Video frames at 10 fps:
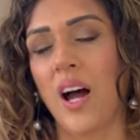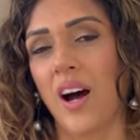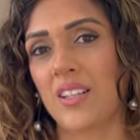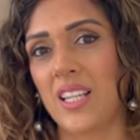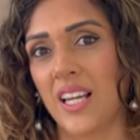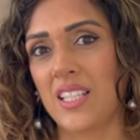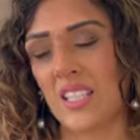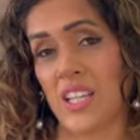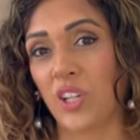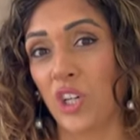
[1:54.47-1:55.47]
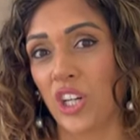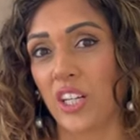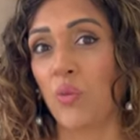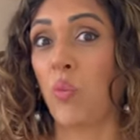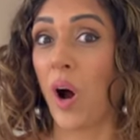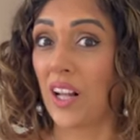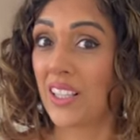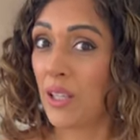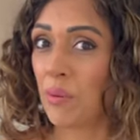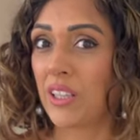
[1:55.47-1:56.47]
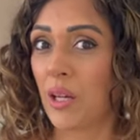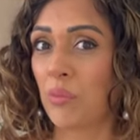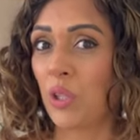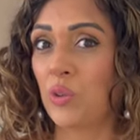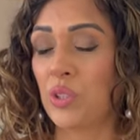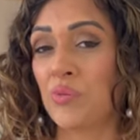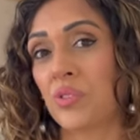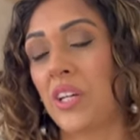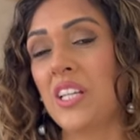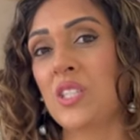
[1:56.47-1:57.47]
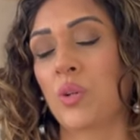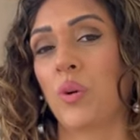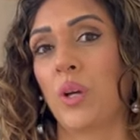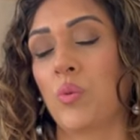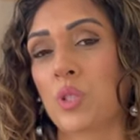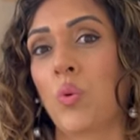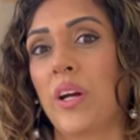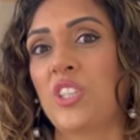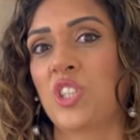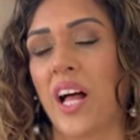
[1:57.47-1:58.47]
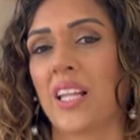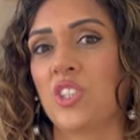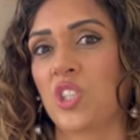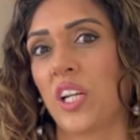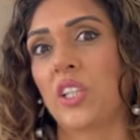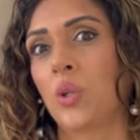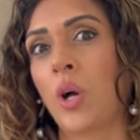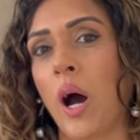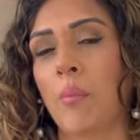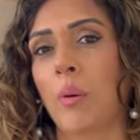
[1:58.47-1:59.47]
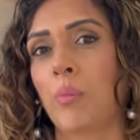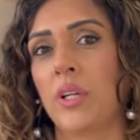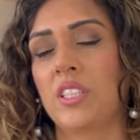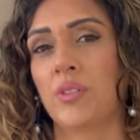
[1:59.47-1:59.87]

uh, tasting good while keeping them gluten free. So it was quite challenging to come up with